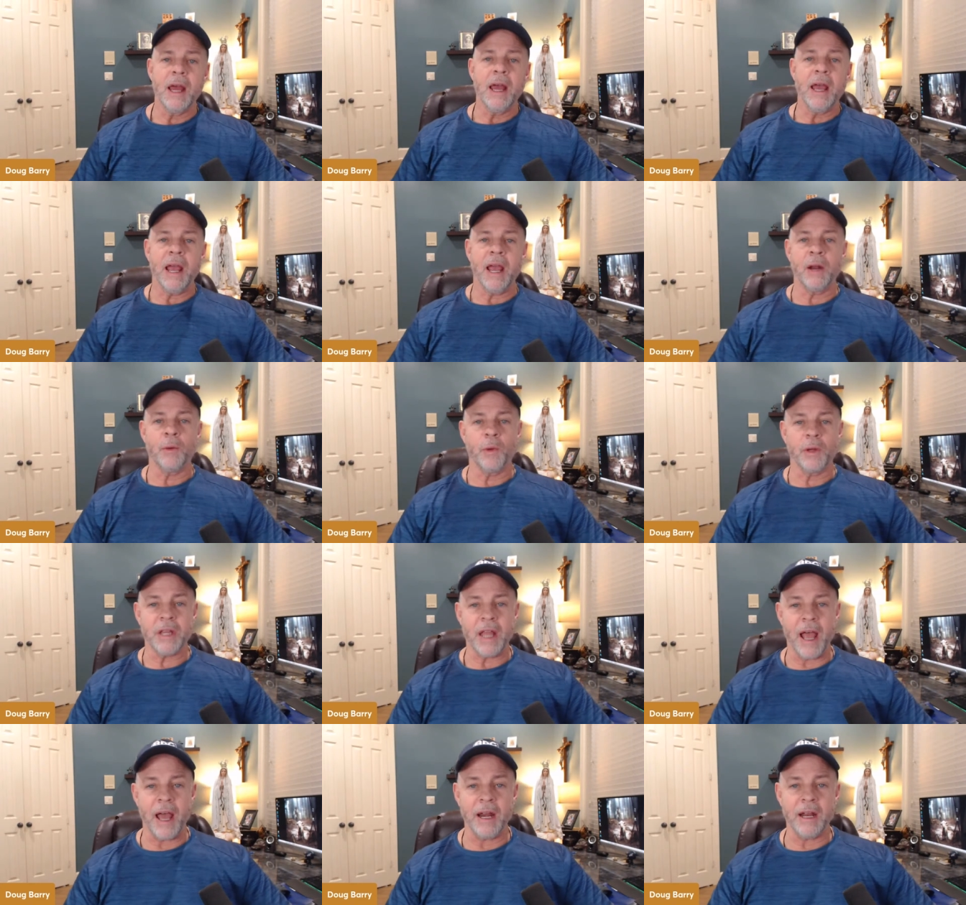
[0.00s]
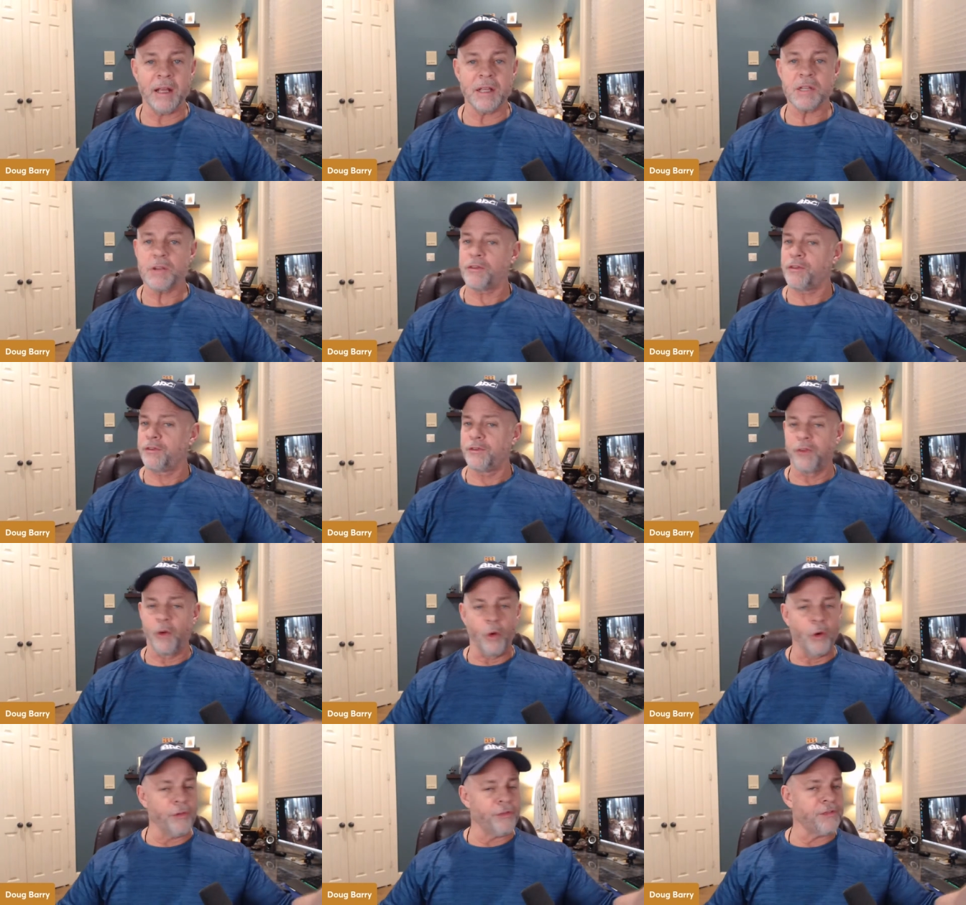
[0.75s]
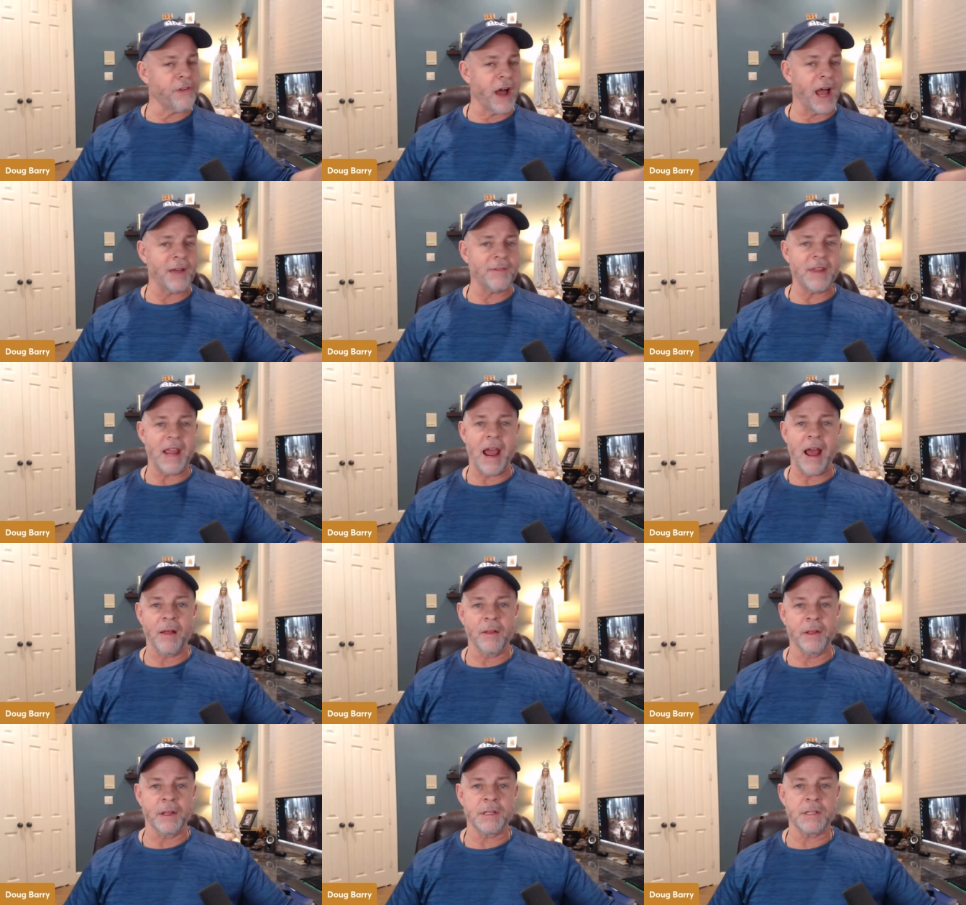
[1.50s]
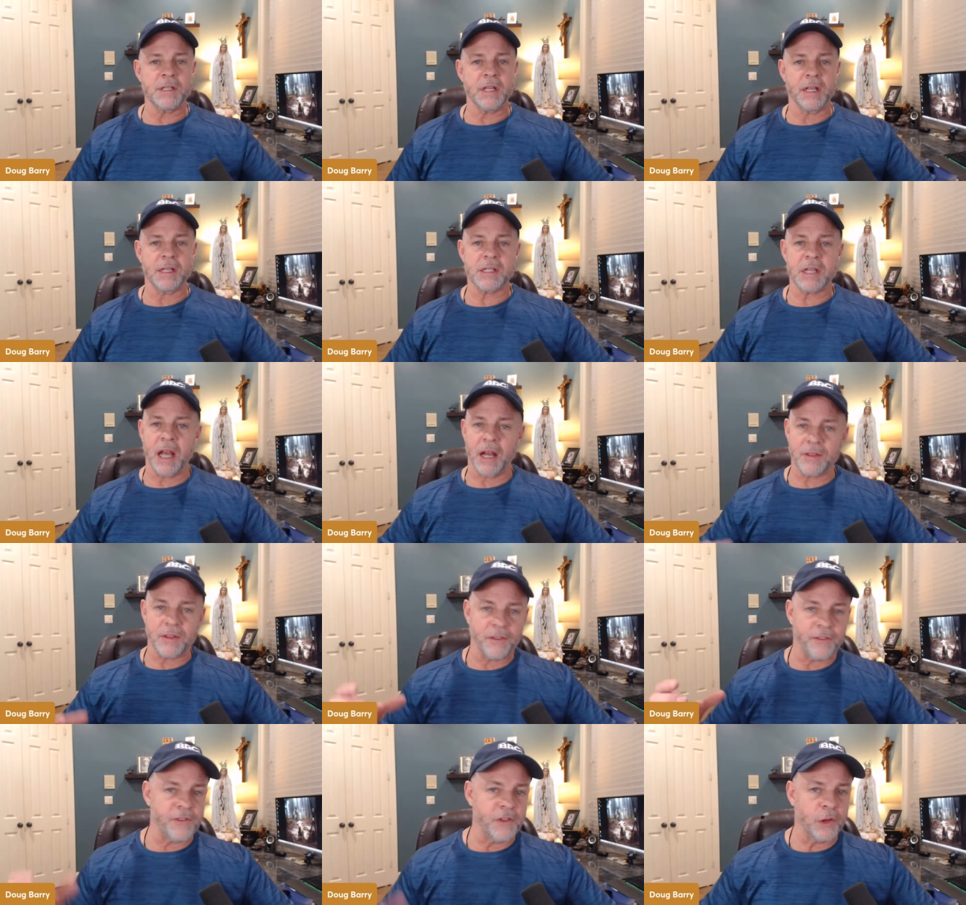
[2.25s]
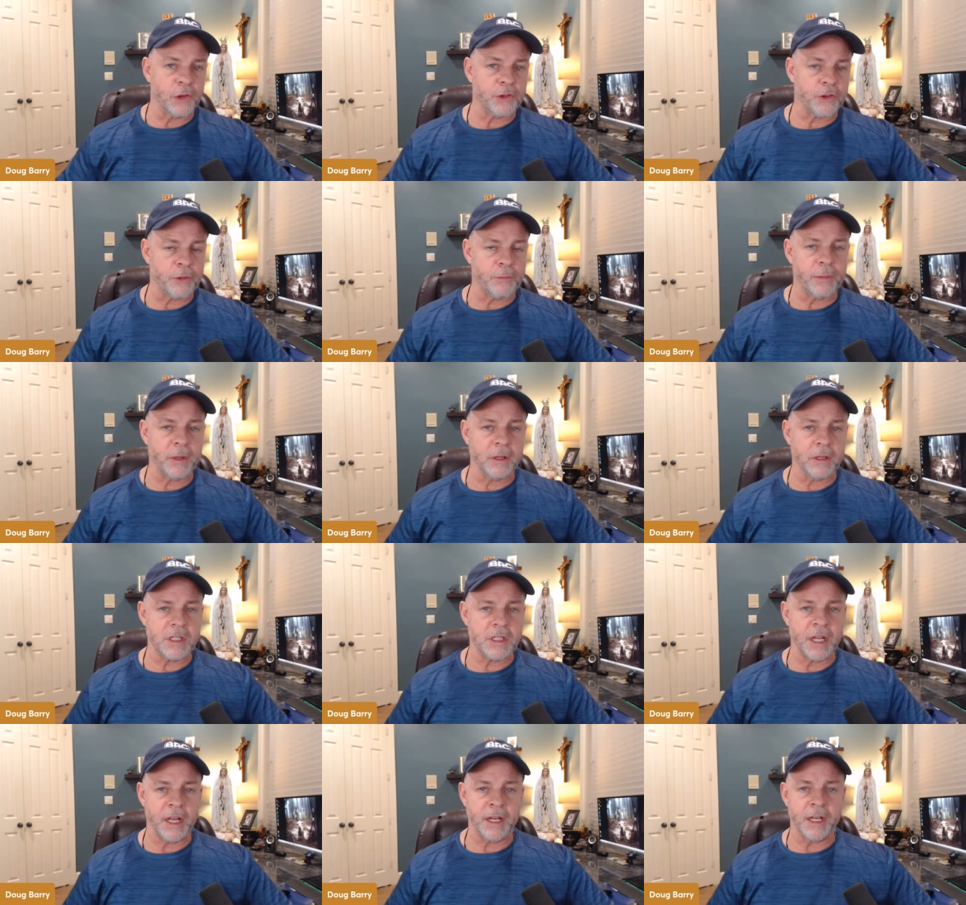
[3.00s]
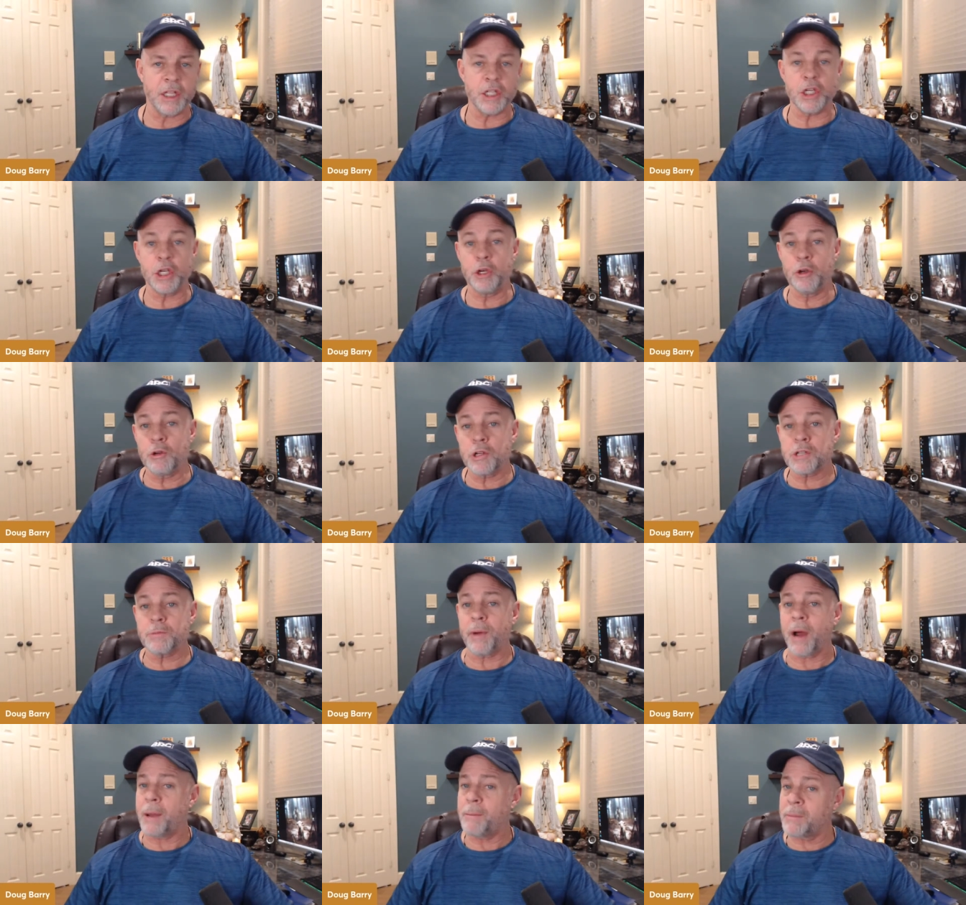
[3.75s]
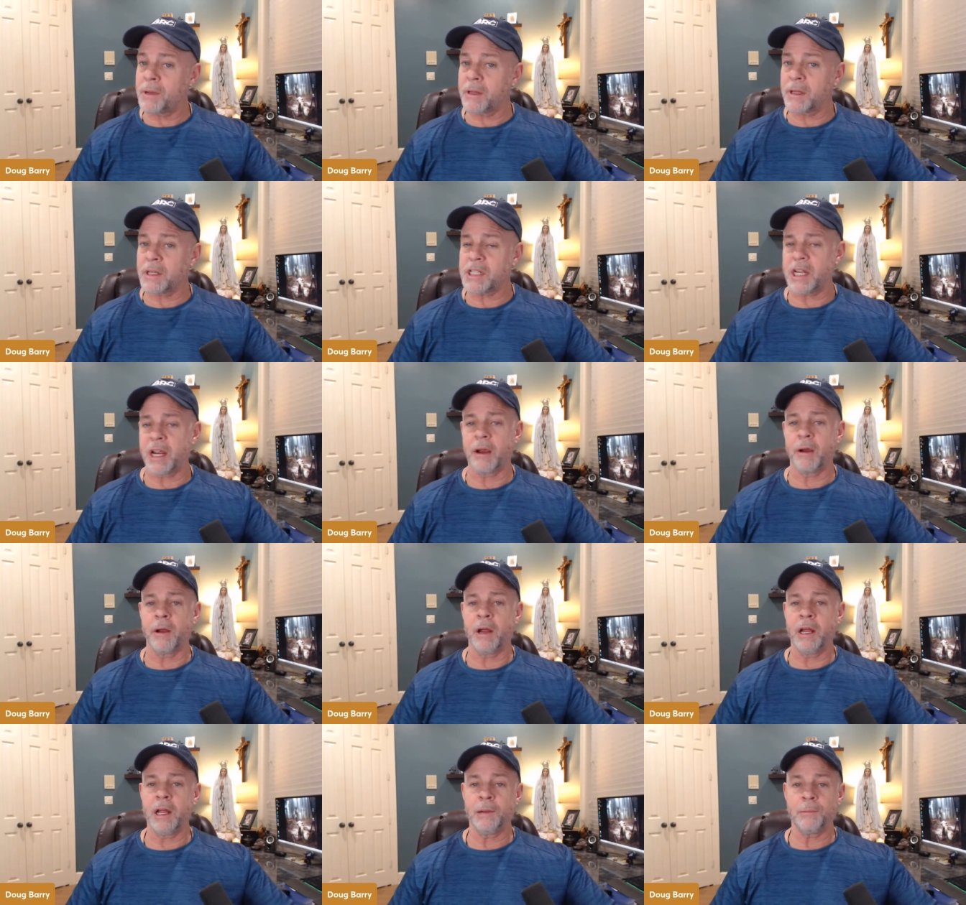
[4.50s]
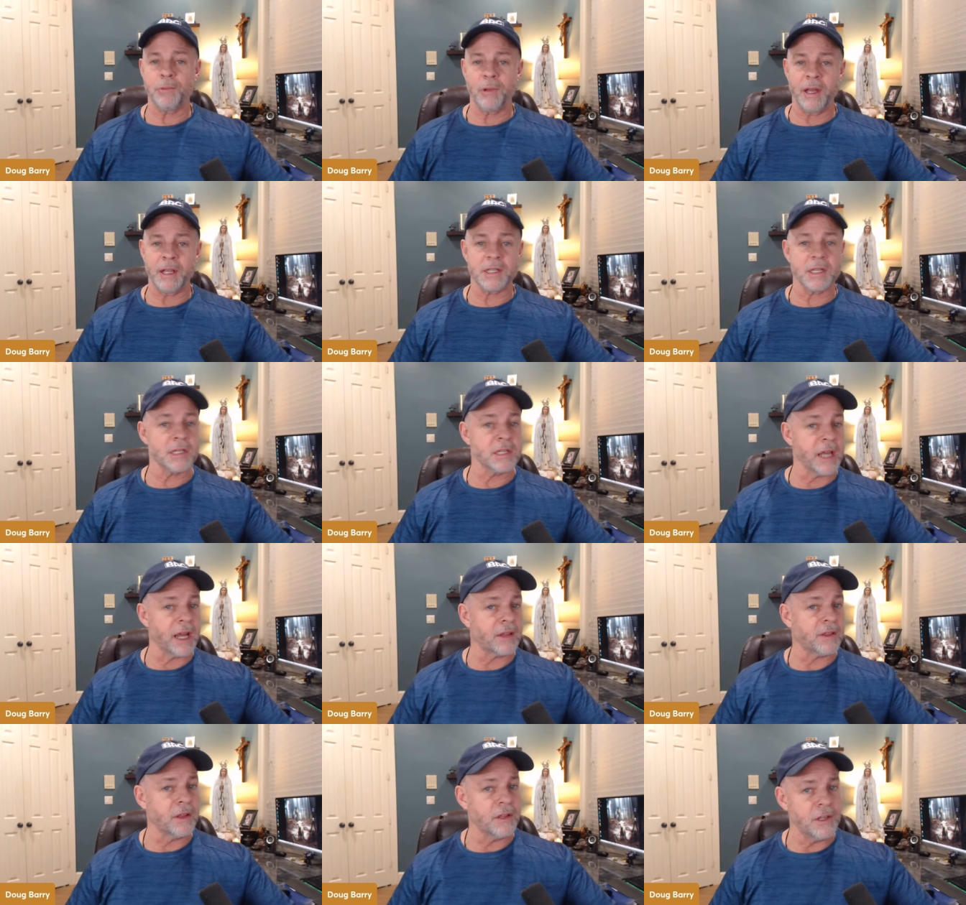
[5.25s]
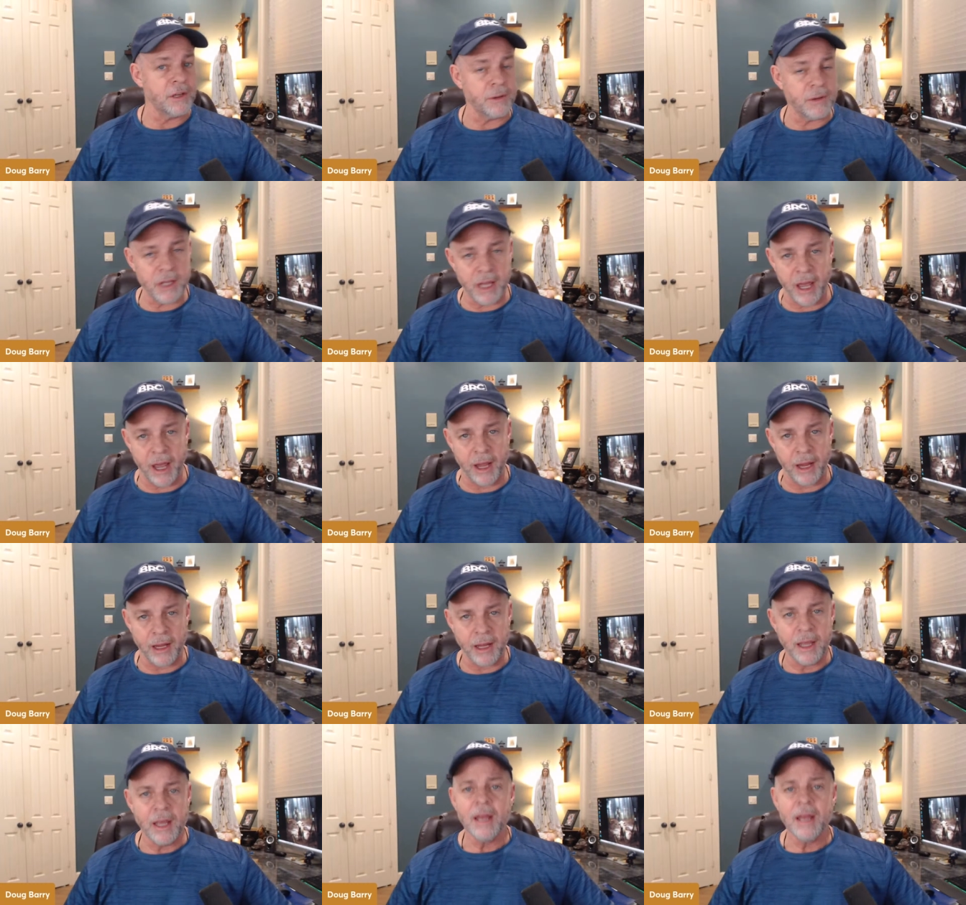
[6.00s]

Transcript: And what that is, a full 5 gallons, it's got the filter built in. It's used by military in places like the UK.